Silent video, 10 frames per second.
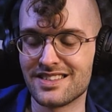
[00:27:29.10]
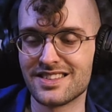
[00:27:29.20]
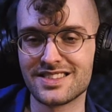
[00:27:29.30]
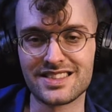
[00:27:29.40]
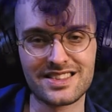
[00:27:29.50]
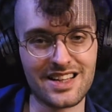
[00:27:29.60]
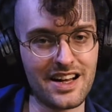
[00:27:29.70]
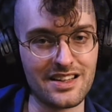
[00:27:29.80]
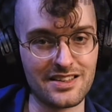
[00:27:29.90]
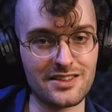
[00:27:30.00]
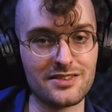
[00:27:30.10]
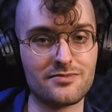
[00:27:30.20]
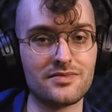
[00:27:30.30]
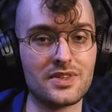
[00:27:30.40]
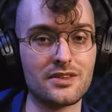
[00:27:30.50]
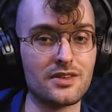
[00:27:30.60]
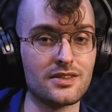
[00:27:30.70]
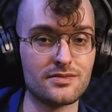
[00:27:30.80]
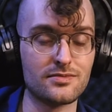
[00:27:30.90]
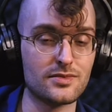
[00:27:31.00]
society and our
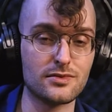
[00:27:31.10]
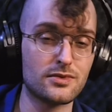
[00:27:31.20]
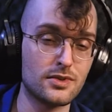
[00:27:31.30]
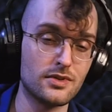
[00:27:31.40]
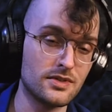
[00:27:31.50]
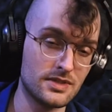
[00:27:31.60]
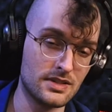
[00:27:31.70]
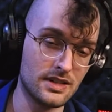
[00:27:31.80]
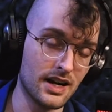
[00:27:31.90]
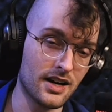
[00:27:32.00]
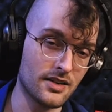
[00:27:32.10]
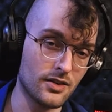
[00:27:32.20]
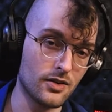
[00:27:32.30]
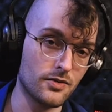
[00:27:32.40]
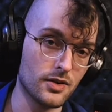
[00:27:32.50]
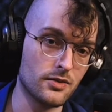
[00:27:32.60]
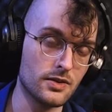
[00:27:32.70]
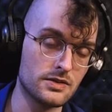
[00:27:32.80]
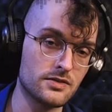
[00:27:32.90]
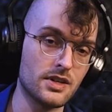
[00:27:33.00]
good god
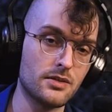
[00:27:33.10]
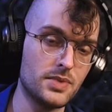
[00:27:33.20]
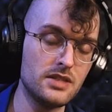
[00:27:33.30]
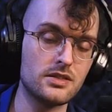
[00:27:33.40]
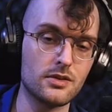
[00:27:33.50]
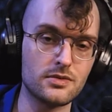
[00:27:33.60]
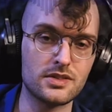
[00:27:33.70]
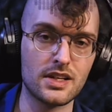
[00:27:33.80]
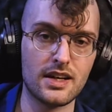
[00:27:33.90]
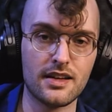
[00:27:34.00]
overlords like Bezos.